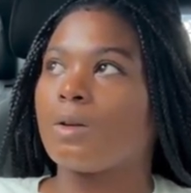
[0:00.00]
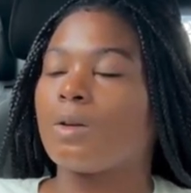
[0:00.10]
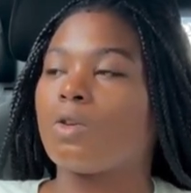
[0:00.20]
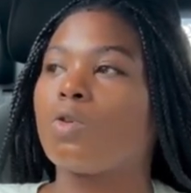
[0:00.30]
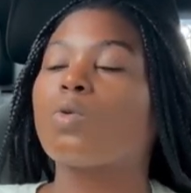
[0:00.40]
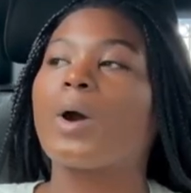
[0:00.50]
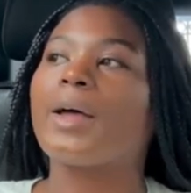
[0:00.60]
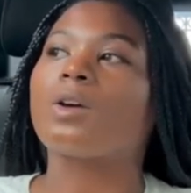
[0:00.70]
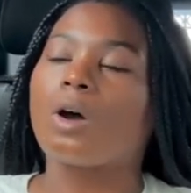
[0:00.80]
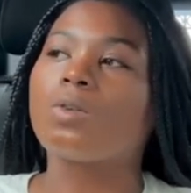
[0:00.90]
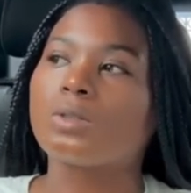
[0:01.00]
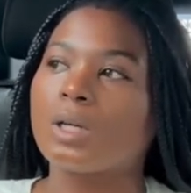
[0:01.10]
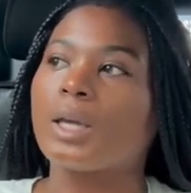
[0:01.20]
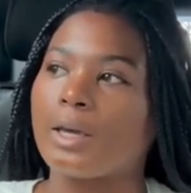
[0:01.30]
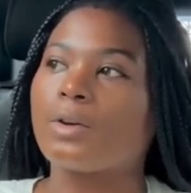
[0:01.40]
you rather go to
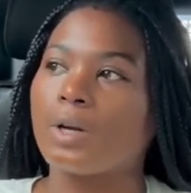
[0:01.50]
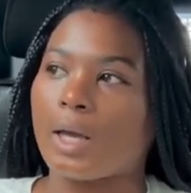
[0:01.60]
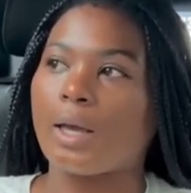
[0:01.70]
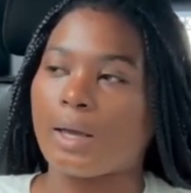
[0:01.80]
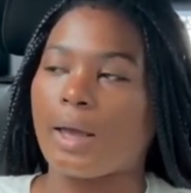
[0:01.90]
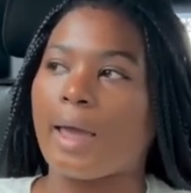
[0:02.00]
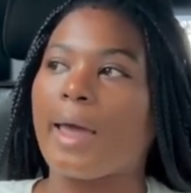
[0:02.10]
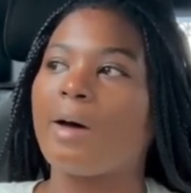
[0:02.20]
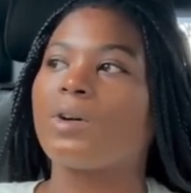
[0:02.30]
the internet and have